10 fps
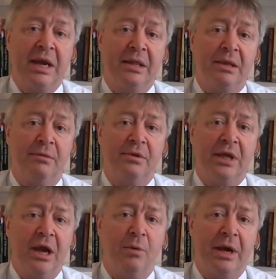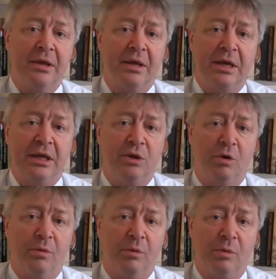and there was no way that any
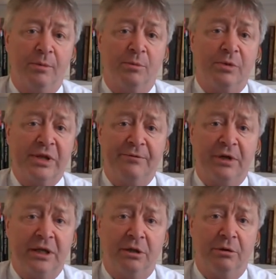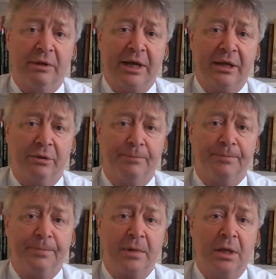normal woman was ever going to look like them.
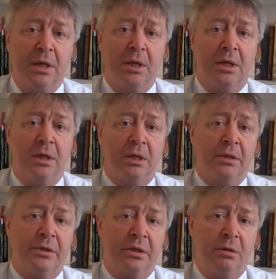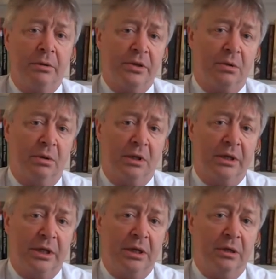So
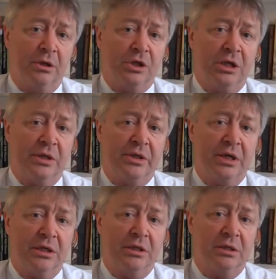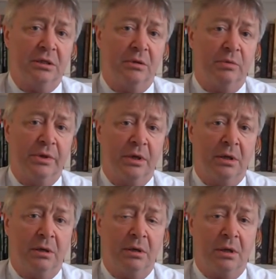consequently, she decided, along with
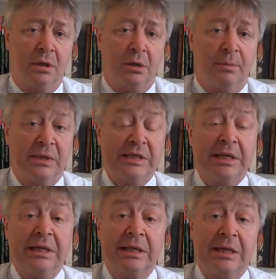her Italian